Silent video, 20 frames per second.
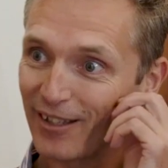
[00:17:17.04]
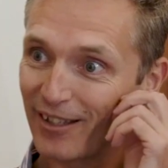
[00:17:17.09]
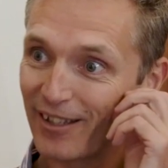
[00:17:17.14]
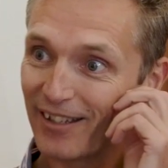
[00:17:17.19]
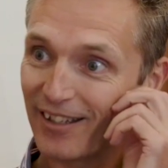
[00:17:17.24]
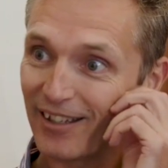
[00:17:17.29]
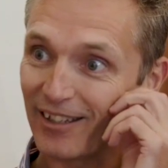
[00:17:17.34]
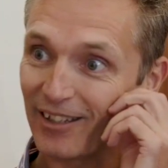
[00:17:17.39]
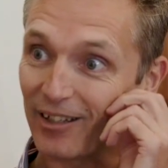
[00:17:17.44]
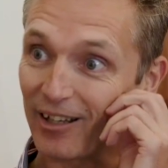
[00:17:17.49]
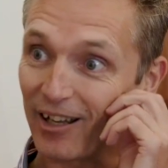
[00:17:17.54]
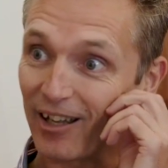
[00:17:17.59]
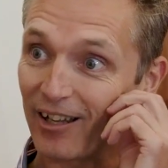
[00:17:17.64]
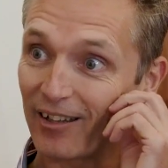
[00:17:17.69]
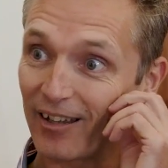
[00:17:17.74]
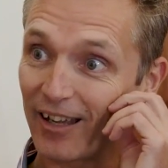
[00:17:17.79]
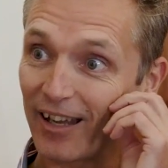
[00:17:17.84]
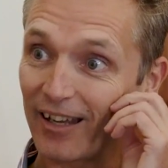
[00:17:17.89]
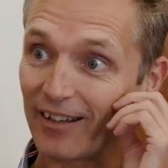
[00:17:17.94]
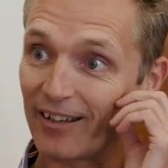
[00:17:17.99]
Fantastic. You
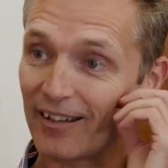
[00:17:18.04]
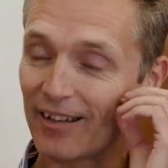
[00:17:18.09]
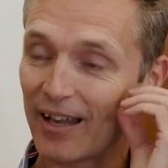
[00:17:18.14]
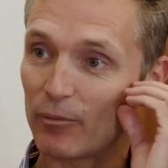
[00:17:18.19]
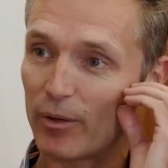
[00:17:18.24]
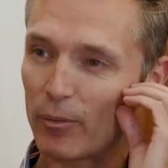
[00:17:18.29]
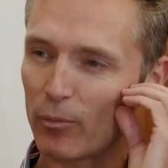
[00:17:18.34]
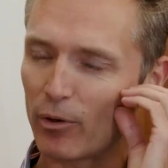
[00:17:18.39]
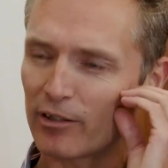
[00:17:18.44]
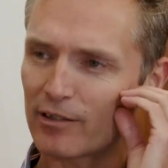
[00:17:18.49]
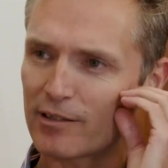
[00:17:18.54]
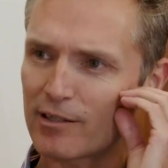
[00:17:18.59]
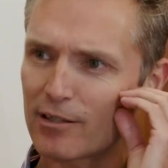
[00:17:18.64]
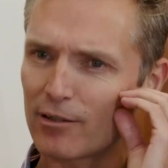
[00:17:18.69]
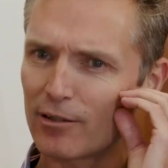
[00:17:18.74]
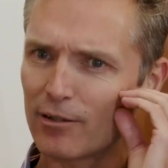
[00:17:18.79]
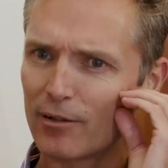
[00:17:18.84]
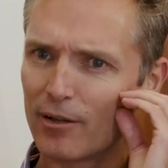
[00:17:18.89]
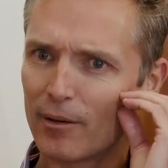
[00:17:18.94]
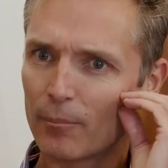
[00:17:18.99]
know, and, and we want
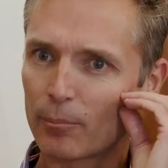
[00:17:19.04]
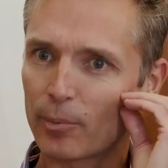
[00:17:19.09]
to